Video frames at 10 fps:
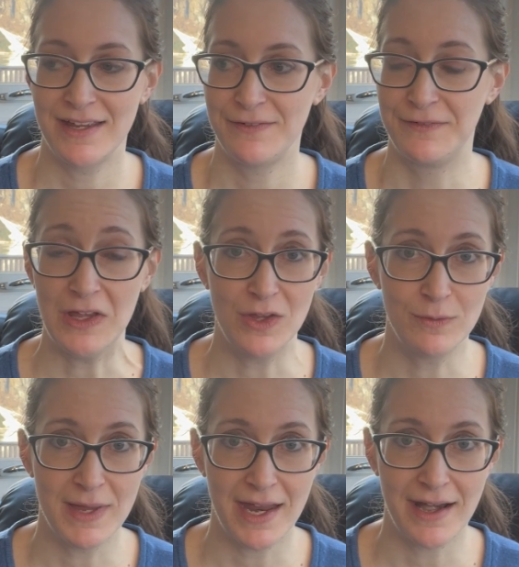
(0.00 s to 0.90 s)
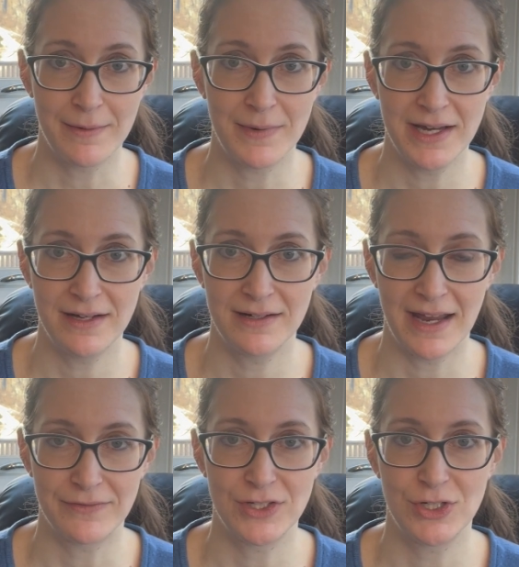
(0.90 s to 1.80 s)
film, and I might
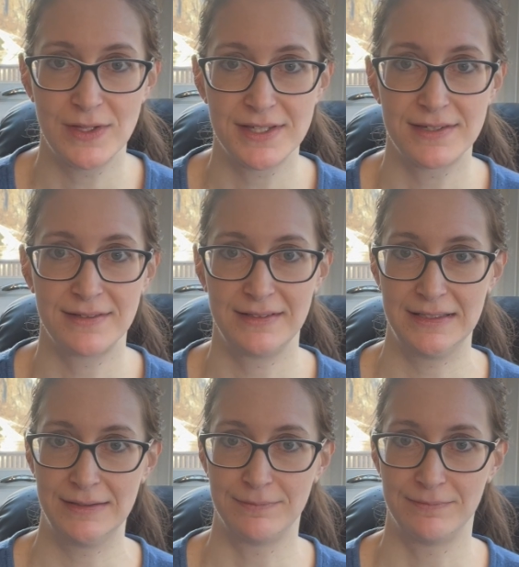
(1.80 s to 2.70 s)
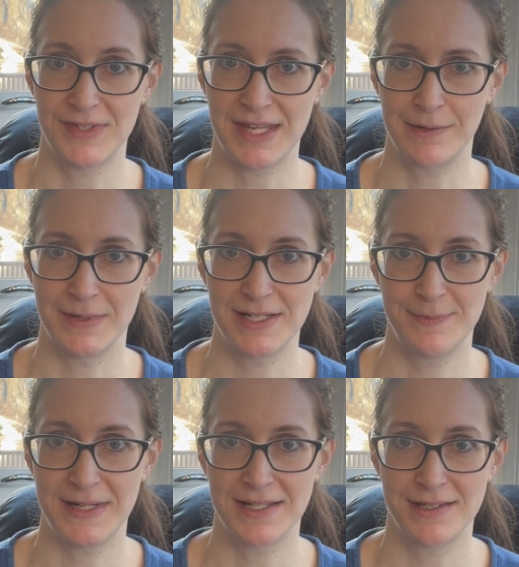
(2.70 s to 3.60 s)
have to do this in segments
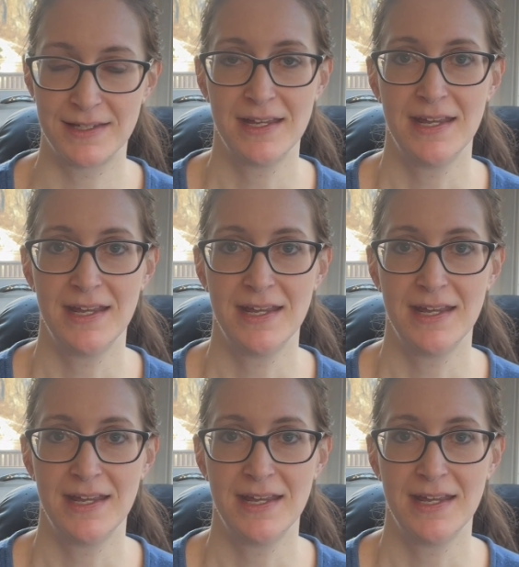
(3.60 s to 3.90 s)
because